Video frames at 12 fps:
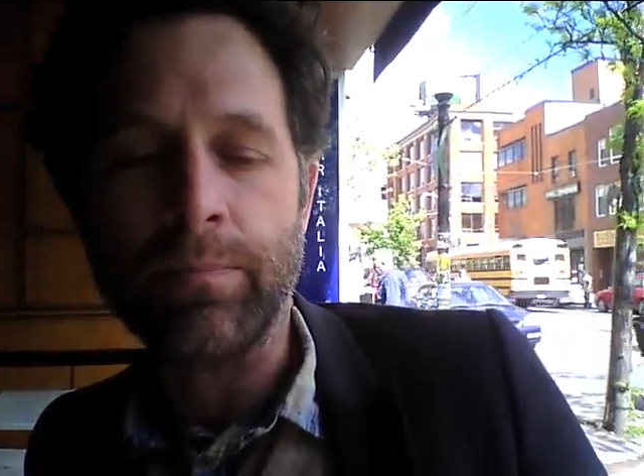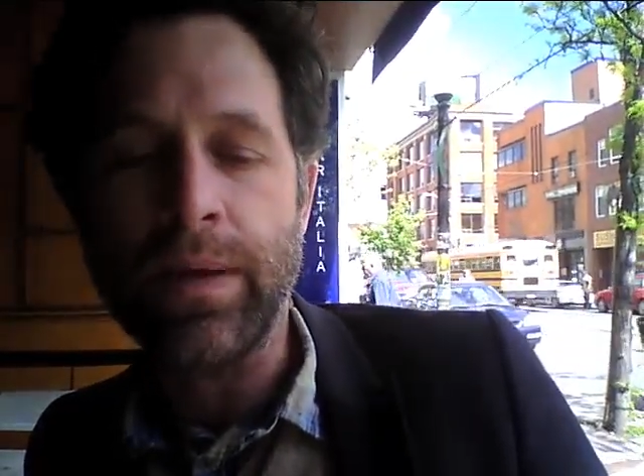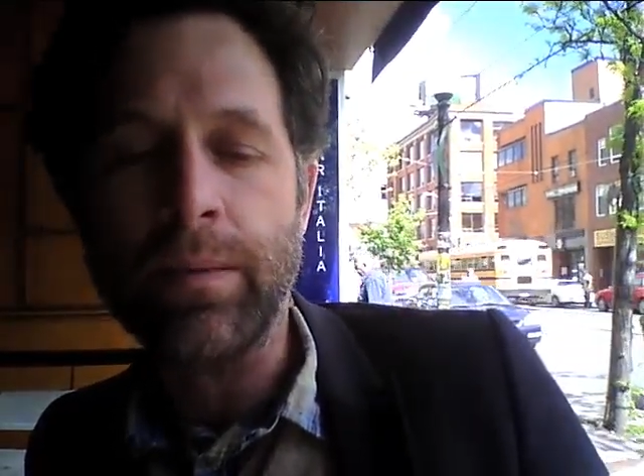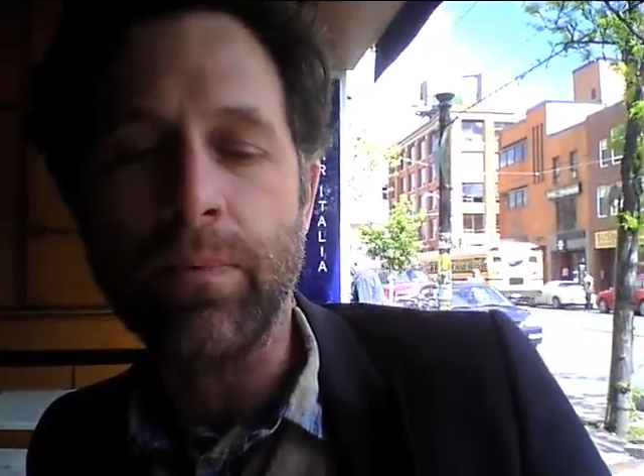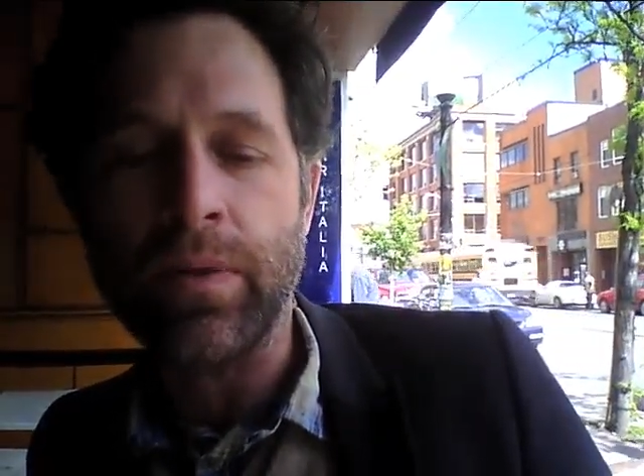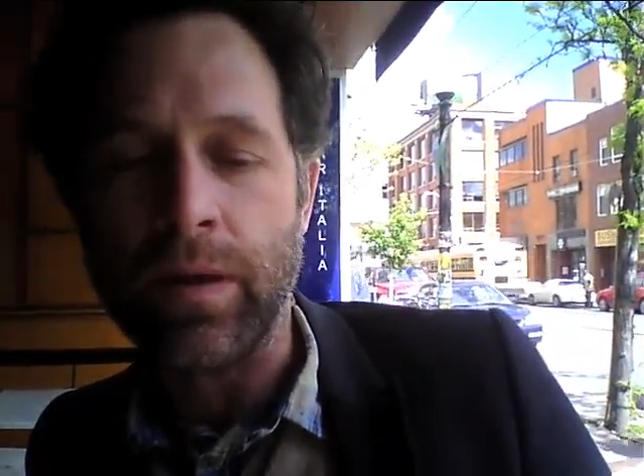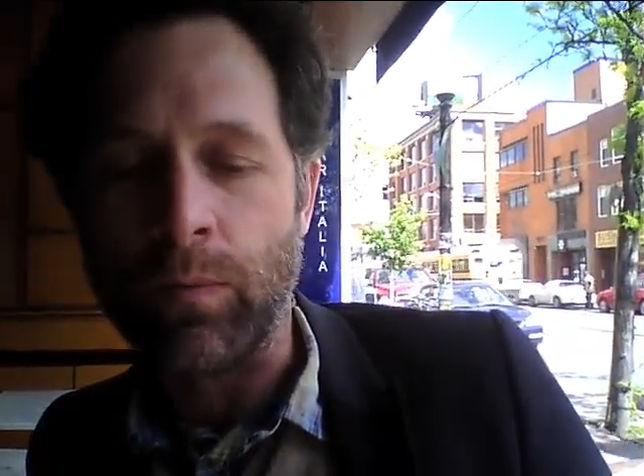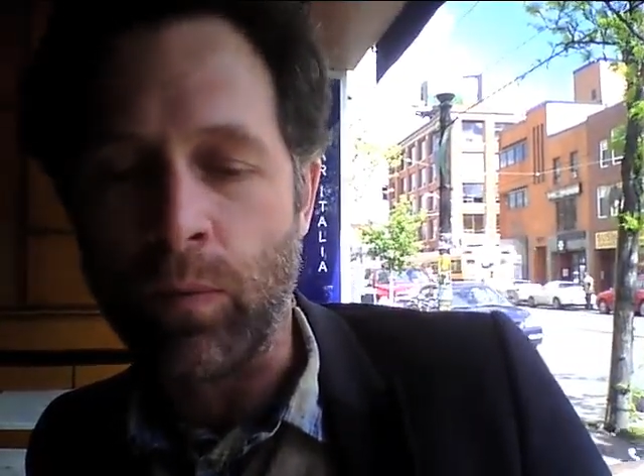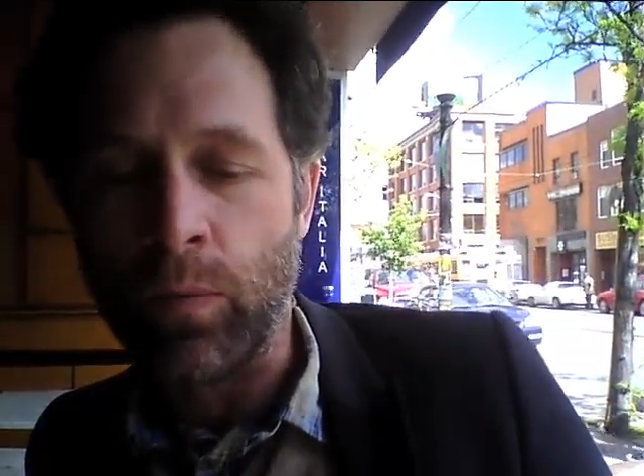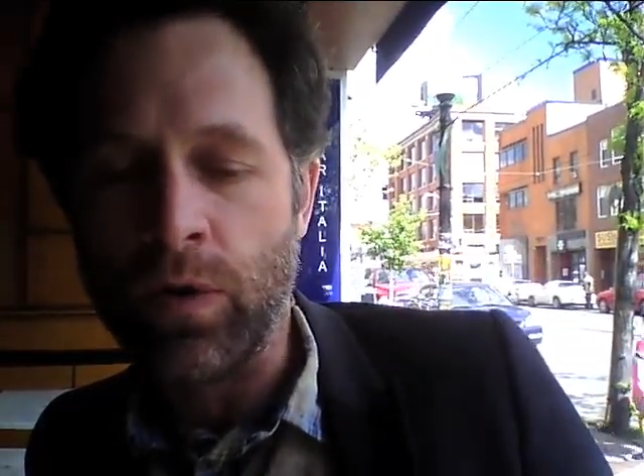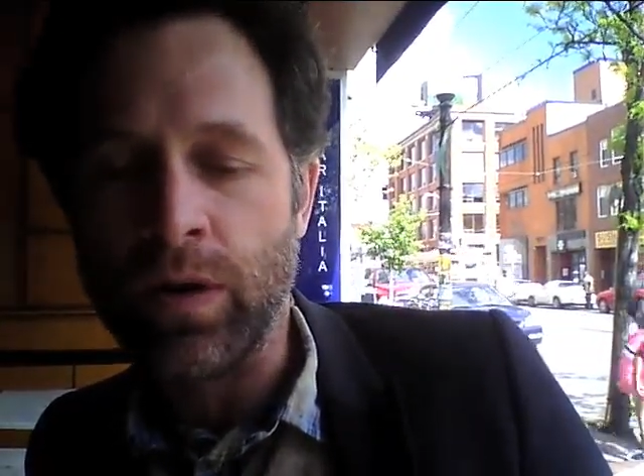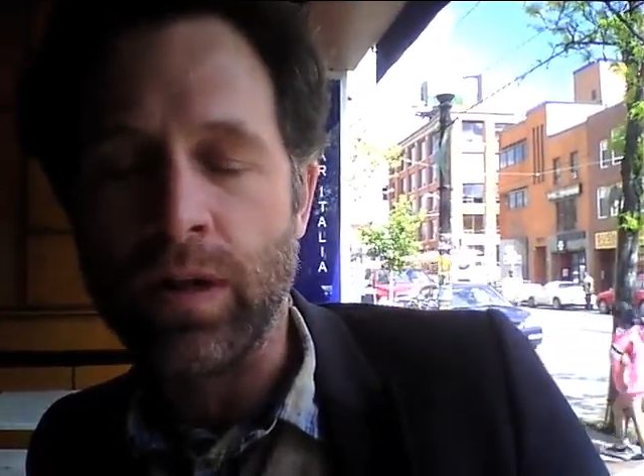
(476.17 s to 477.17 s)
people that
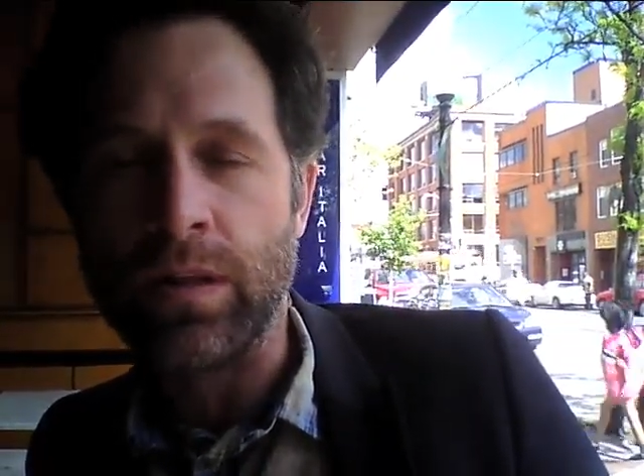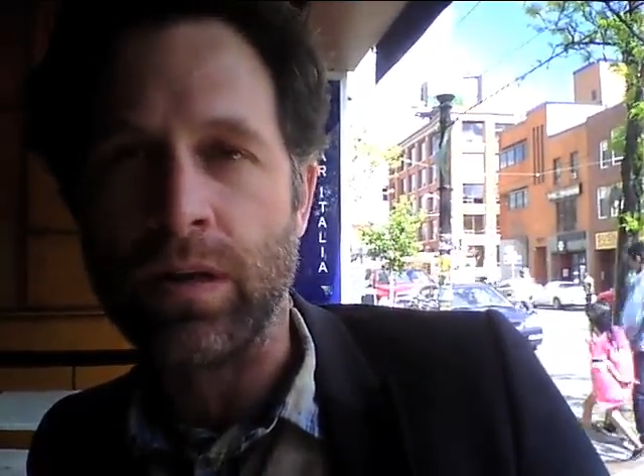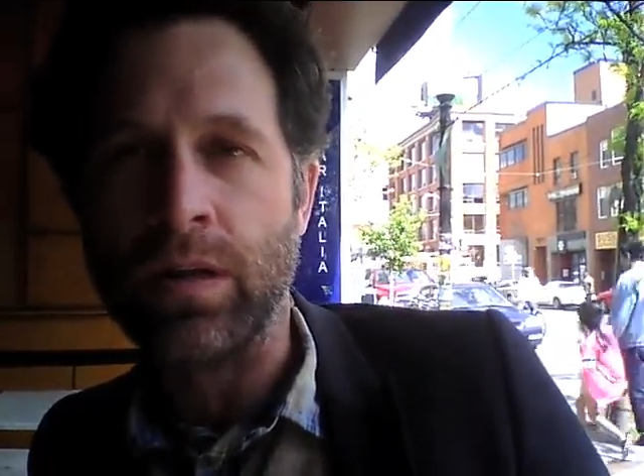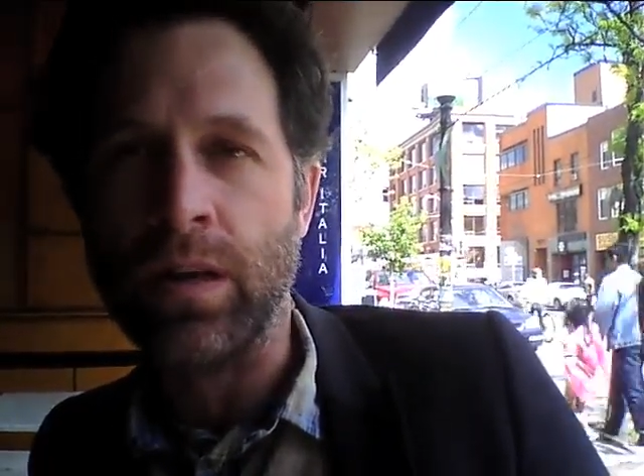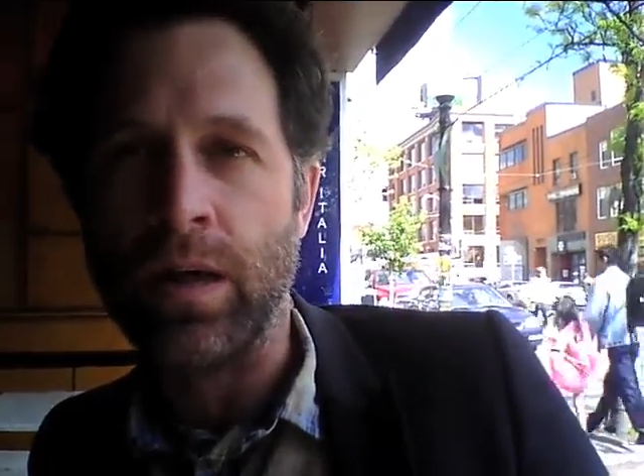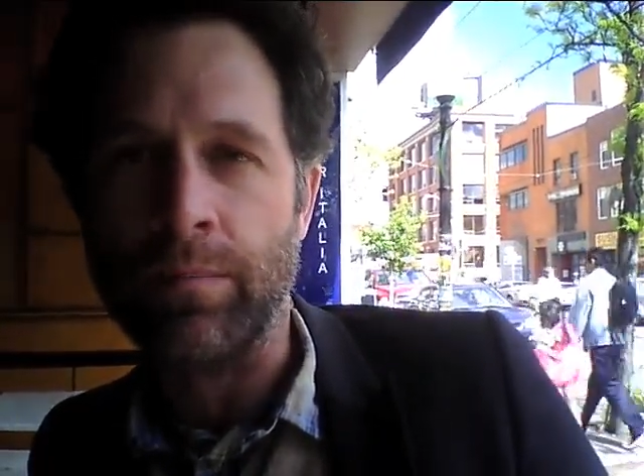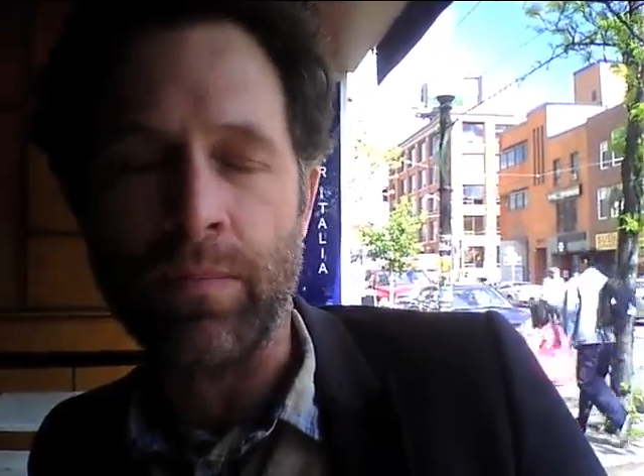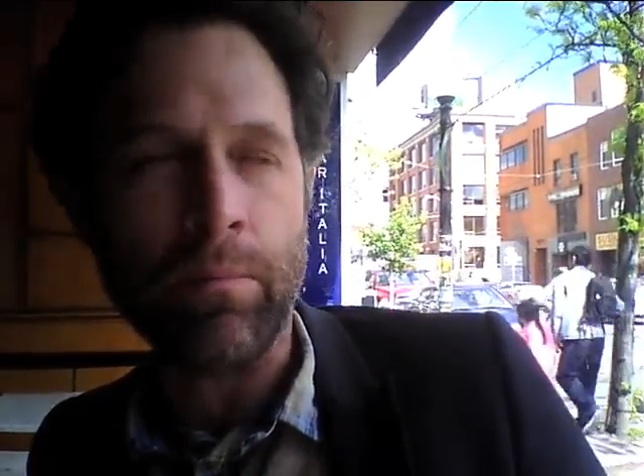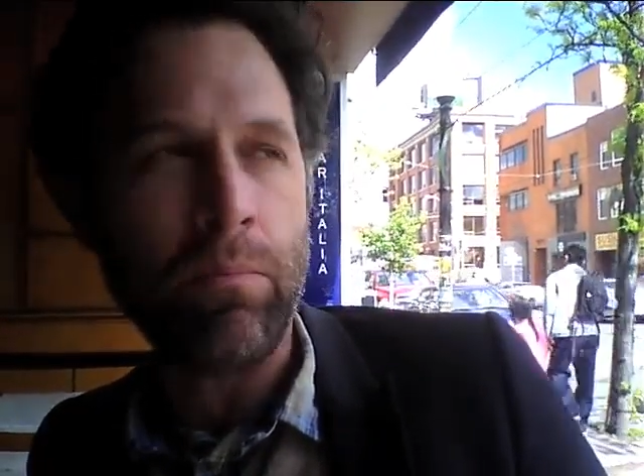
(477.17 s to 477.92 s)
work at the club,